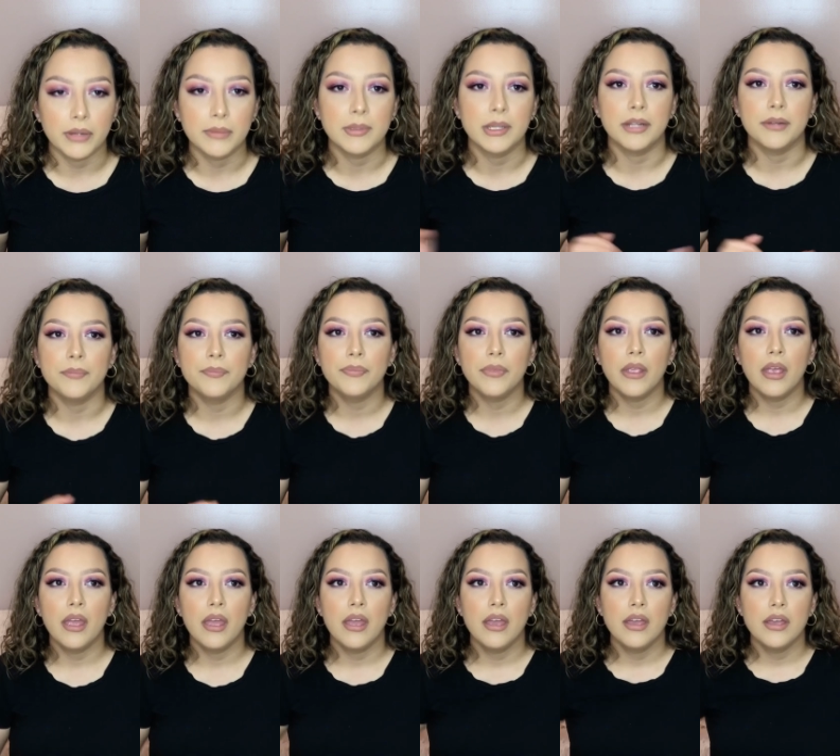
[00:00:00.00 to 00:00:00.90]
mean?
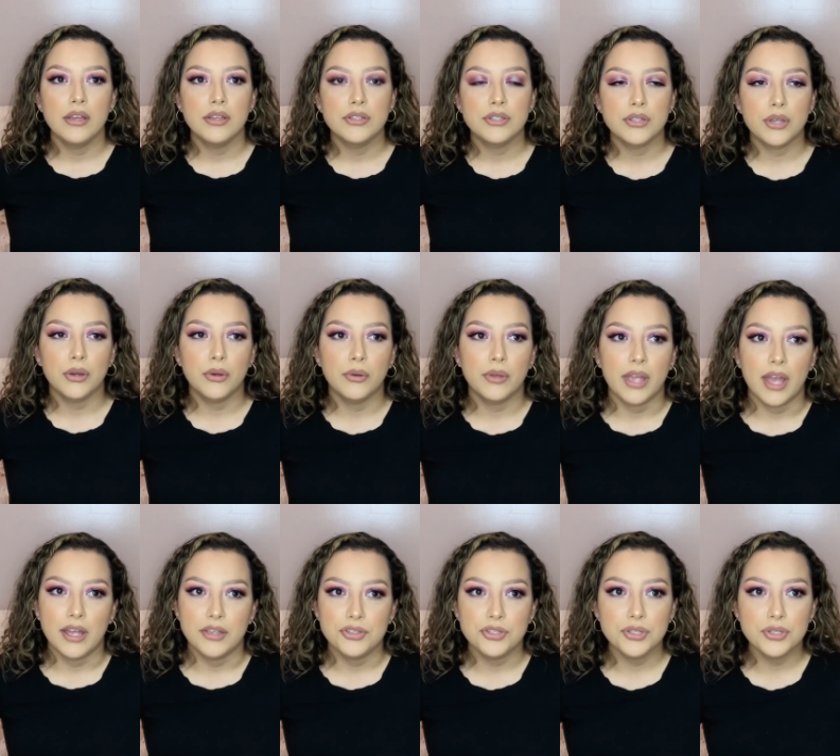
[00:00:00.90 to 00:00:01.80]
So
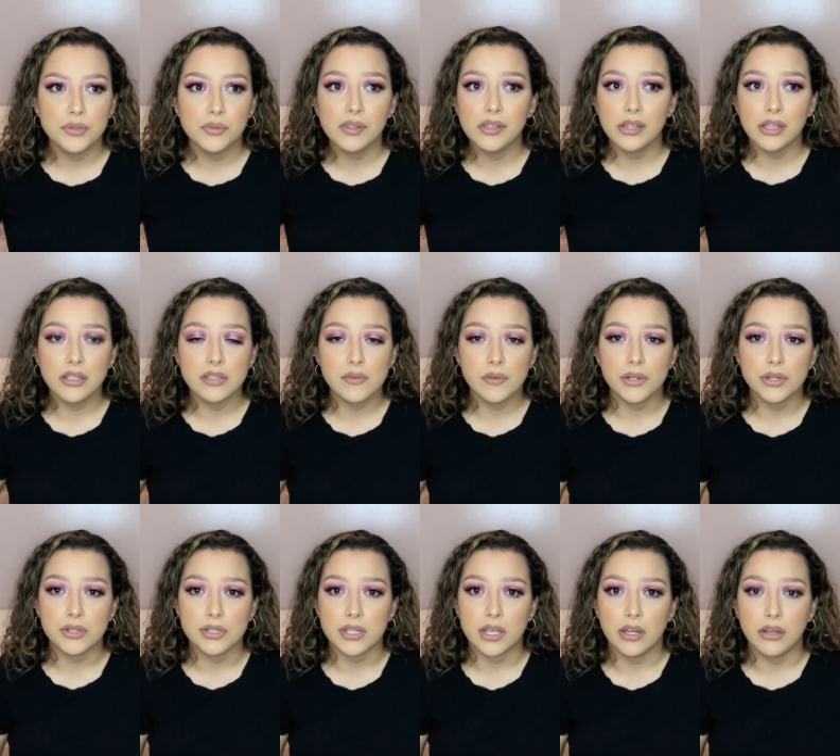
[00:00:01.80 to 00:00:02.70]
yeah, just doing things for
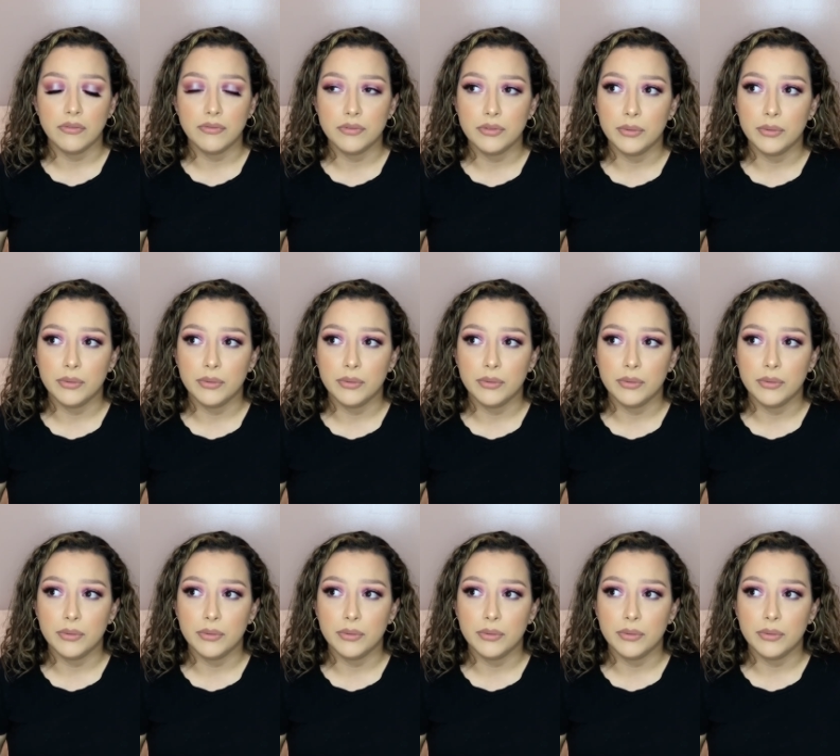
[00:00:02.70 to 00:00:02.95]
yourself,